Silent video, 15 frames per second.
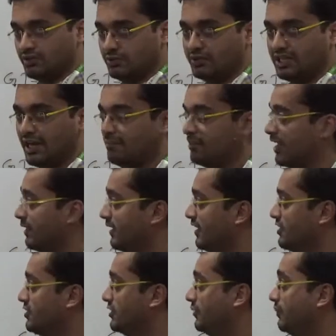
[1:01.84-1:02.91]
to time
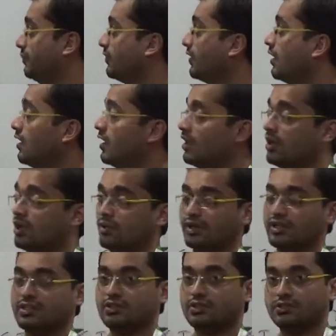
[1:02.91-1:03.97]
dilation.
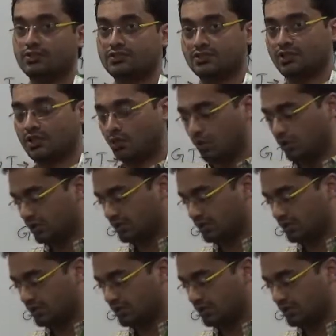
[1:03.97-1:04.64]
Okay, the whole